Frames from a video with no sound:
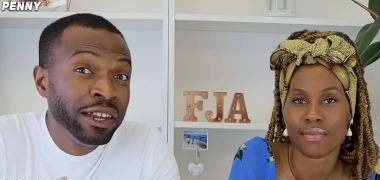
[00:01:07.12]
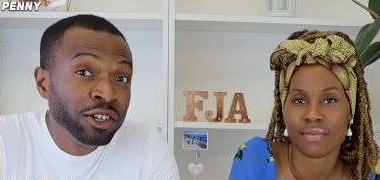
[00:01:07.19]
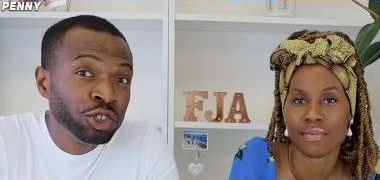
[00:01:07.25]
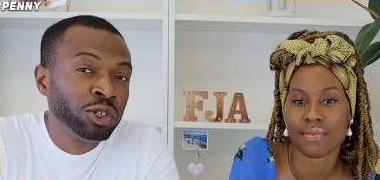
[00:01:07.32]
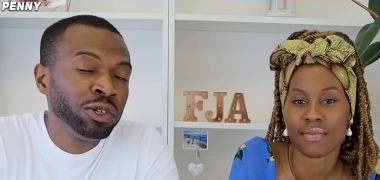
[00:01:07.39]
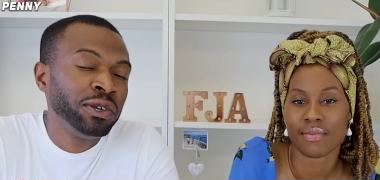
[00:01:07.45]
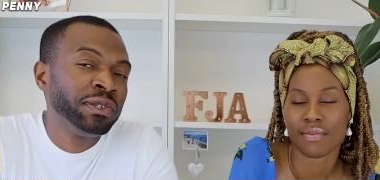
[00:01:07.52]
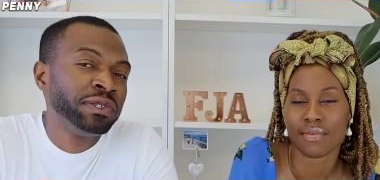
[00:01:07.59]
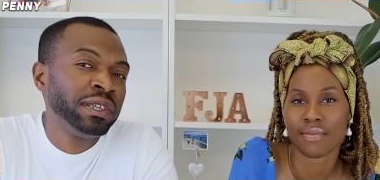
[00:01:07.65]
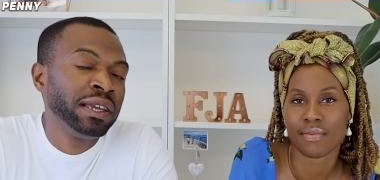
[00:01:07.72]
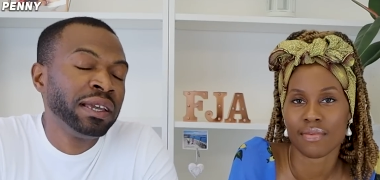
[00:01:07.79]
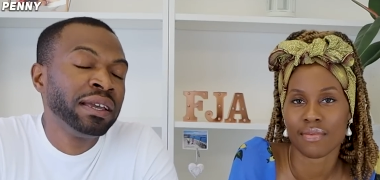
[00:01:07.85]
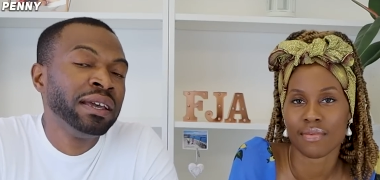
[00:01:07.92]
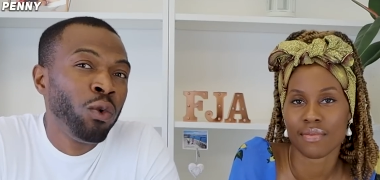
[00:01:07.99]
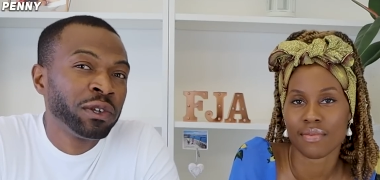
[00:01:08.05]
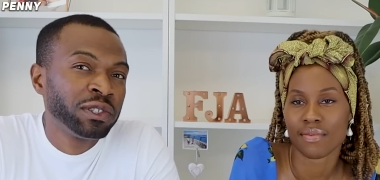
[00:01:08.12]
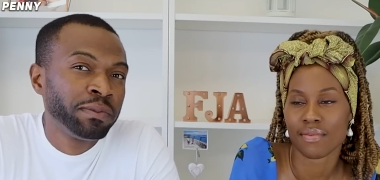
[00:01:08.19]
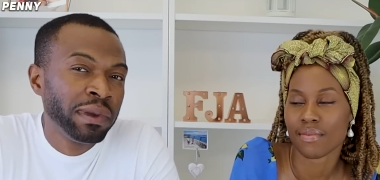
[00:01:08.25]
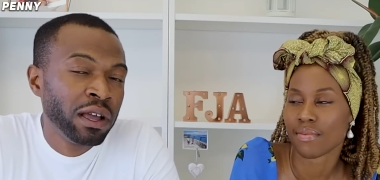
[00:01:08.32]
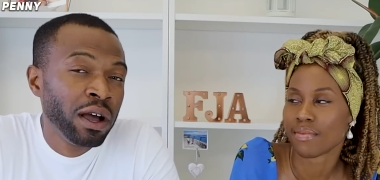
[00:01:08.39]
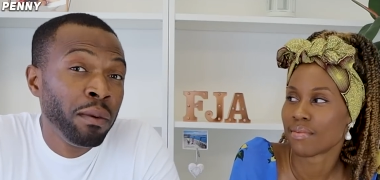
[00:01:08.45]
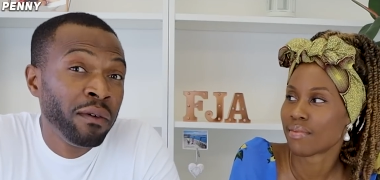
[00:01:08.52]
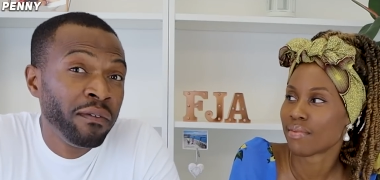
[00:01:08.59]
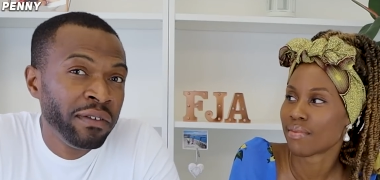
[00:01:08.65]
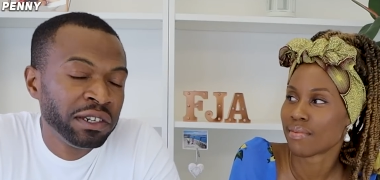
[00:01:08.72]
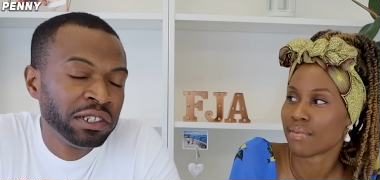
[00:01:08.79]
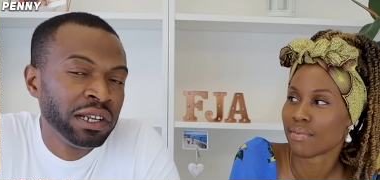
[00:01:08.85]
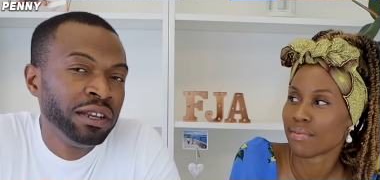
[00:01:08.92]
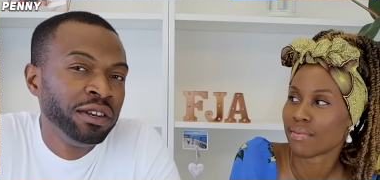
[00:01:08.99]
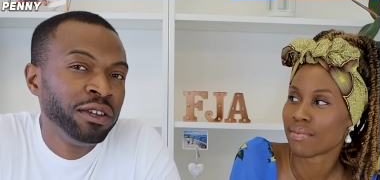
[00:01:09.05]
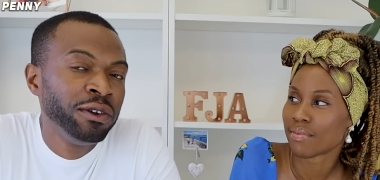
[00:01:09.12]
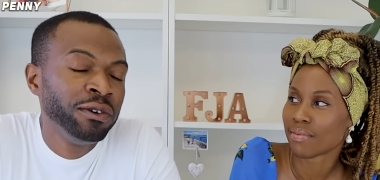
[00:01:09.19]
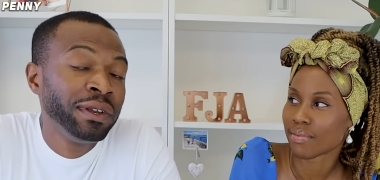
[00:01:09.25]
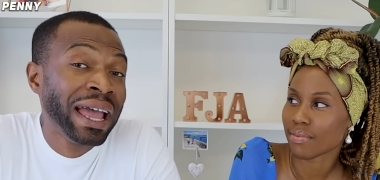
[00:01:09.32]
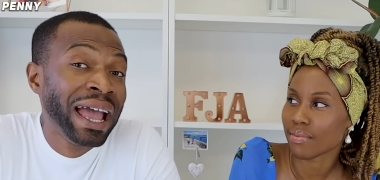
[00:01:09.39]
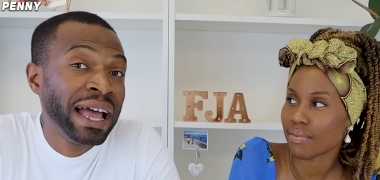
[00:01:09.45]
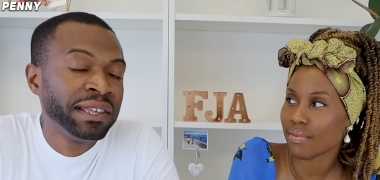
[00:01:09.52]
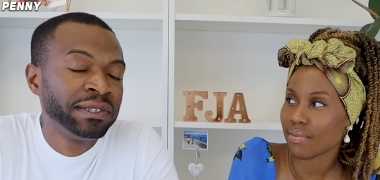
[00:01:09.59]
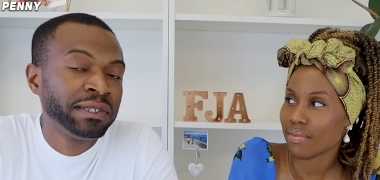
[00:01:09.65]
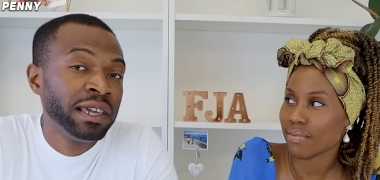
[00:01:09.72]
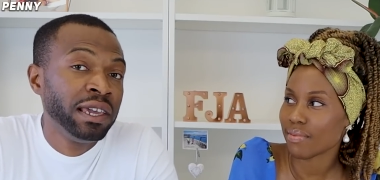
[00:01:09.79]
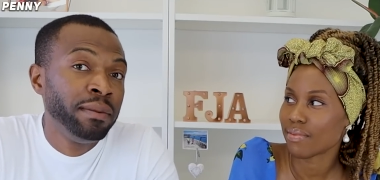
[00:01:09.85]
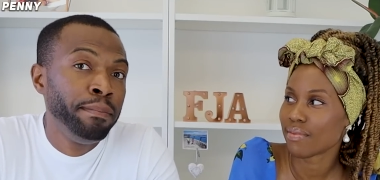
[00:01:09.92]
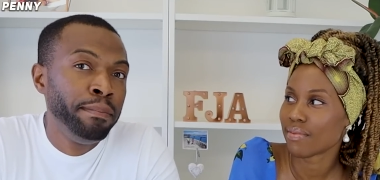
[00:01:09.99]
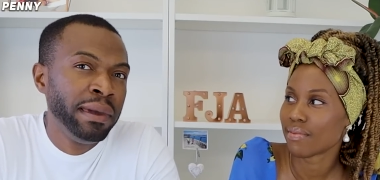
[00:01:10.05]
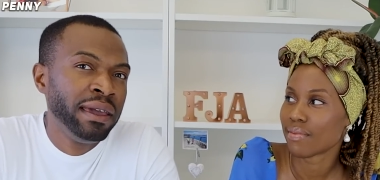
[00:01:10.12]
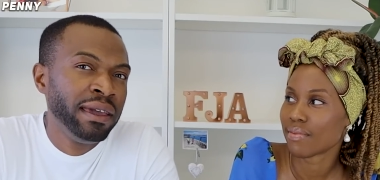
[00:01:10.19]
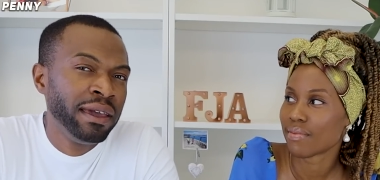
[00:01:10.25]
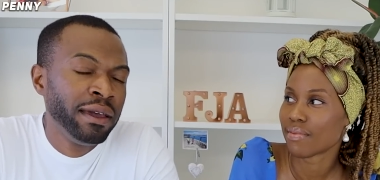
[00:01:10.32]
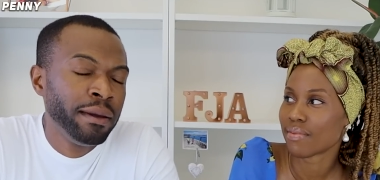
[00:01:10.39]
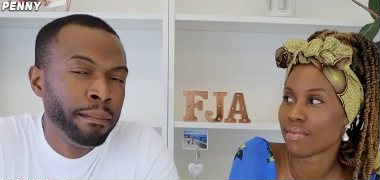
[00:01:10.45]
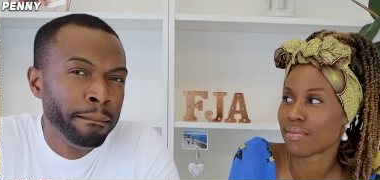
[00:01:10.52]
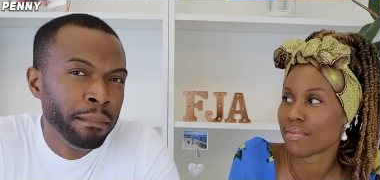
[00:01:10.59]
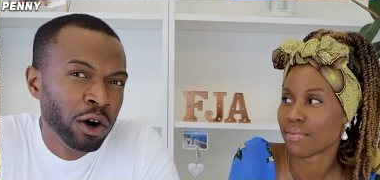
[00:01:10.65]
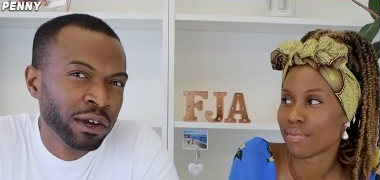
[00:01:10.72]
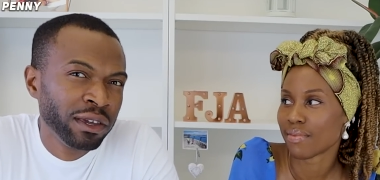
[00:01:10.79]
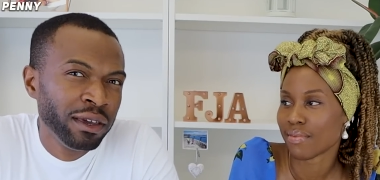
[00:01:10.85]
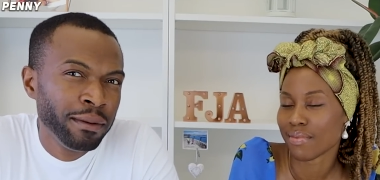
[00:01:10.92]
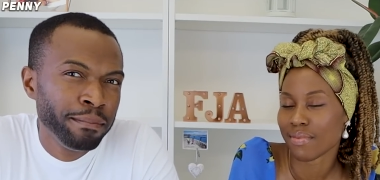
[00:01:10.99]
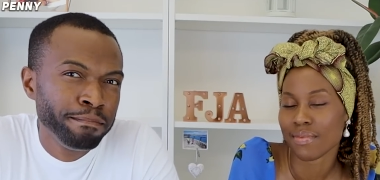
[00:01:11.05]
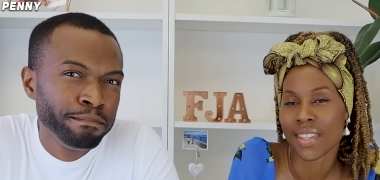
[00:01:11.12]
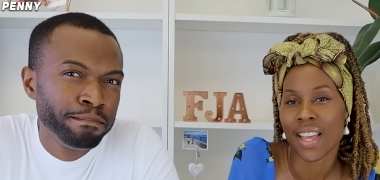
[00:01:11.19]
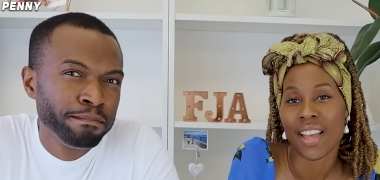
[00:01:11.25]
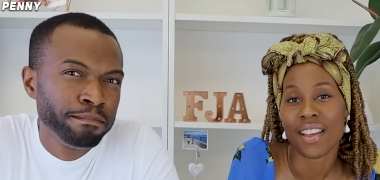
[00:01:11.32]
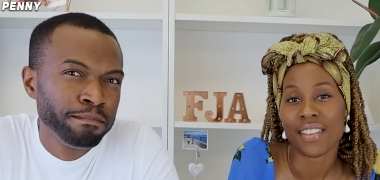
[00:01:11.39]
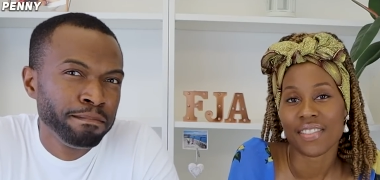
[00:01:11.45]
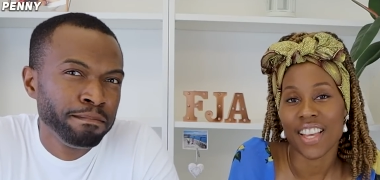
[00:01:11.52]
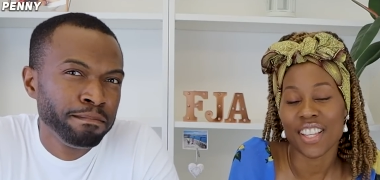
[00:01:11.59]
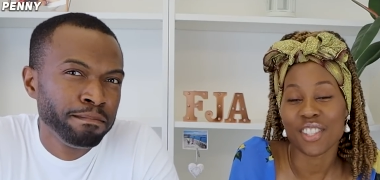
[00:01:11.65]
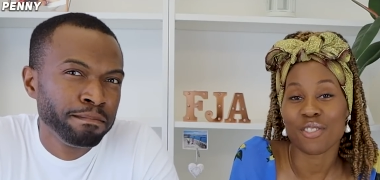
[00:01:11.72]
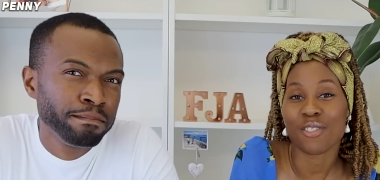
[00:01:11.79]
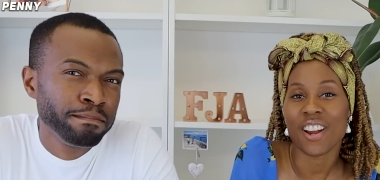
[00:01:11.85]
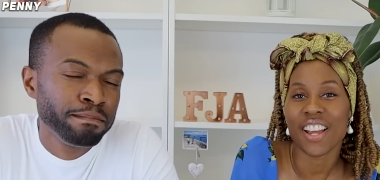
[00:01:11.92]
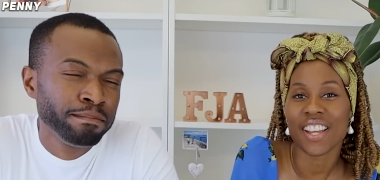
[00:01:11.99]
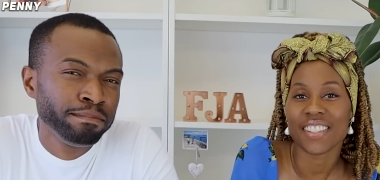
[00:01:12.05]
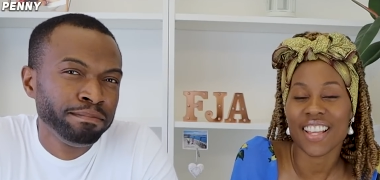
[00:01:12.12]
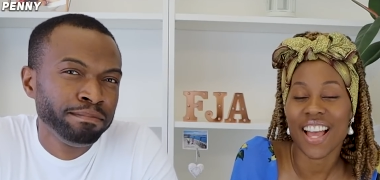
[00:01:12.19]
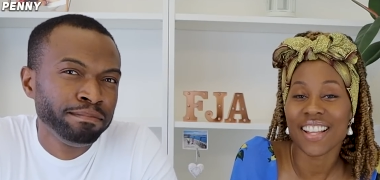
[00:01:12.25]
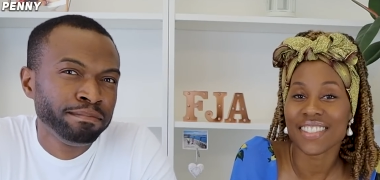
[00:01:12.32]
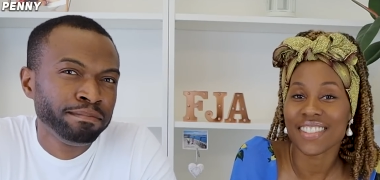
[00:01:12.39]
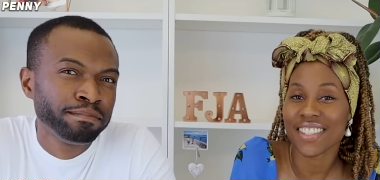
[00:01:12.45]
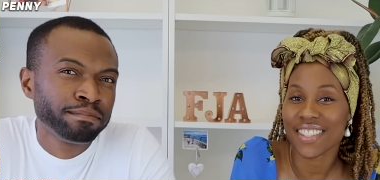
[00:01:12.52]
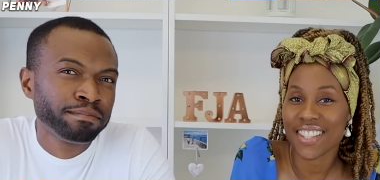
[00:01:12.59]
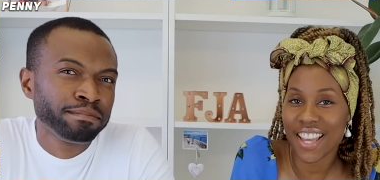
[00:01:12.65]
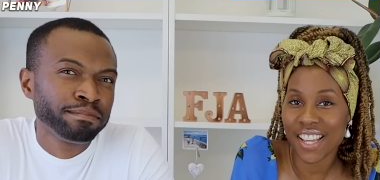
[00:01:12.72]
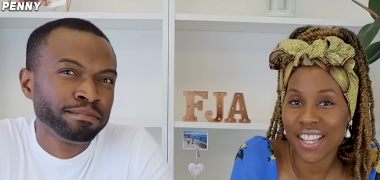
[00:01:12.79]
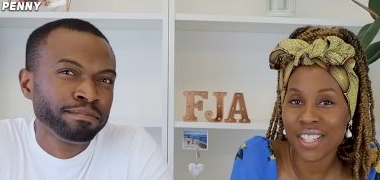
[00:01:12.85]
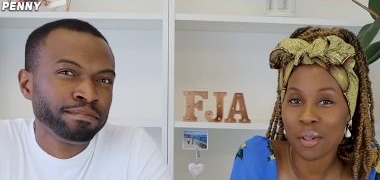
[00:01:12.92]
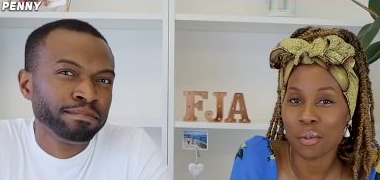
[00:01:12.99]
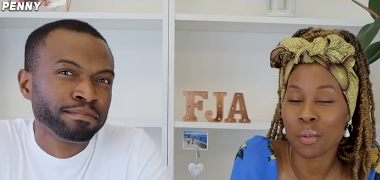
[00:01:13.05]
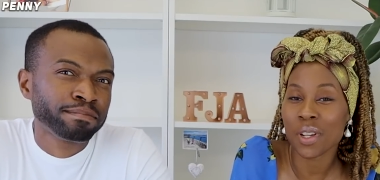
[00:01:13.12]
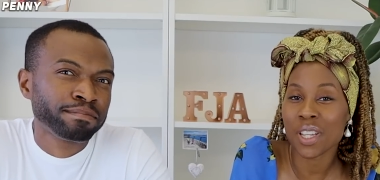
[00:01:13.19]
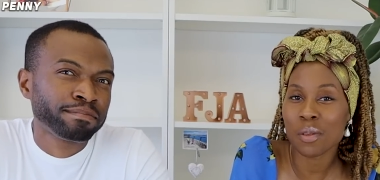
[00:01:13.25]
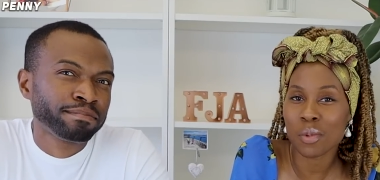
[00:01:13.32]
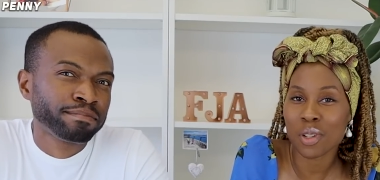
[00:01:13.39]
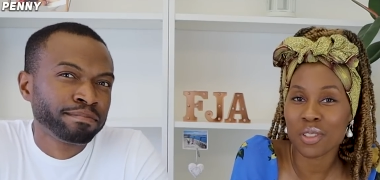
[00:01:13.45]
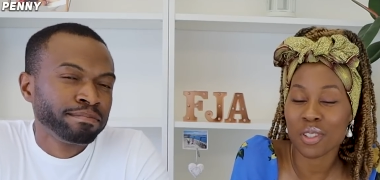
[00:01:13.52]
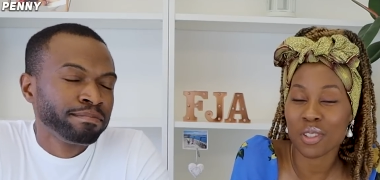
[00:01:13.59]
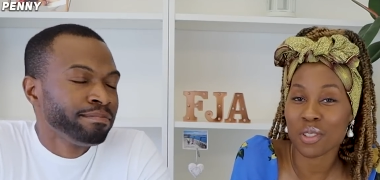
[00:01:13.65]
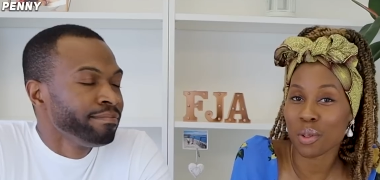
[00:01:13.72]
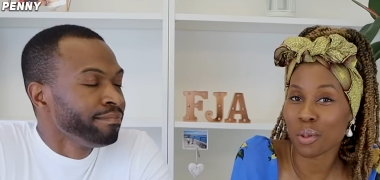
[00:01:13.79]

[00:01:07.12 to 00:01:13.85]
Speaker 1: introducing what's become officially known as a bear
Speaker 2: market. That's right. And today we want to